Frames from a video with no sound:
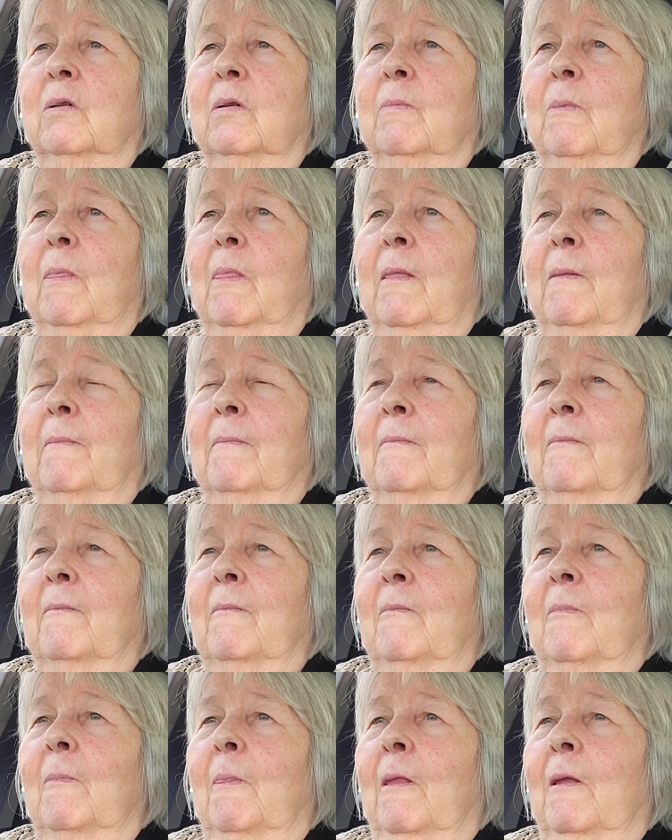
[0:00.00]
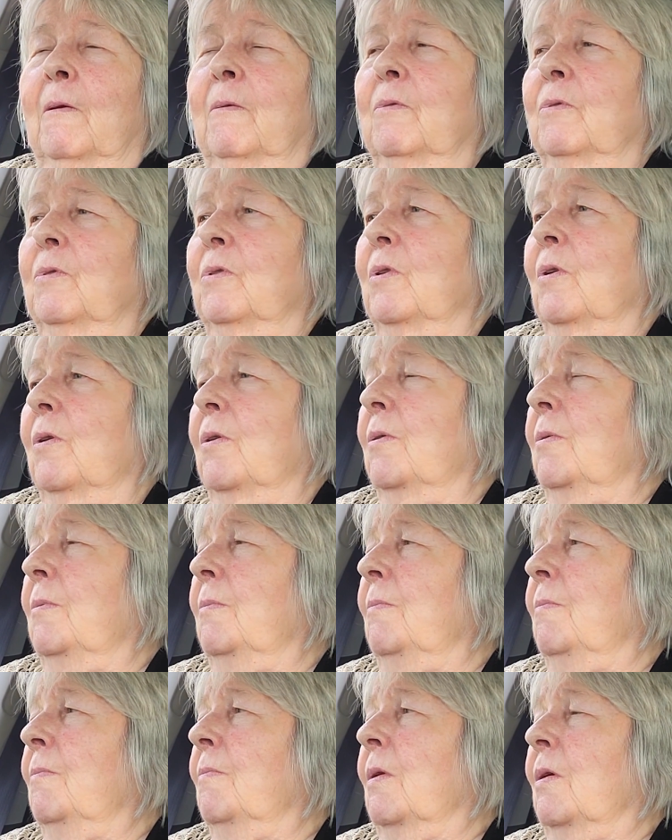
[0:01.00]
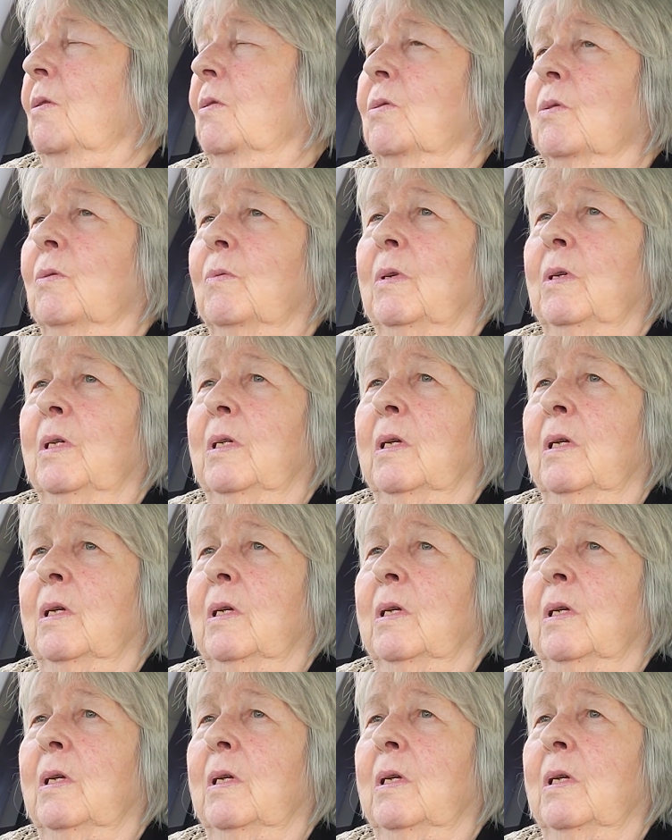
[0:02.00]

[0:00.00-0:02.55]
and so that's what we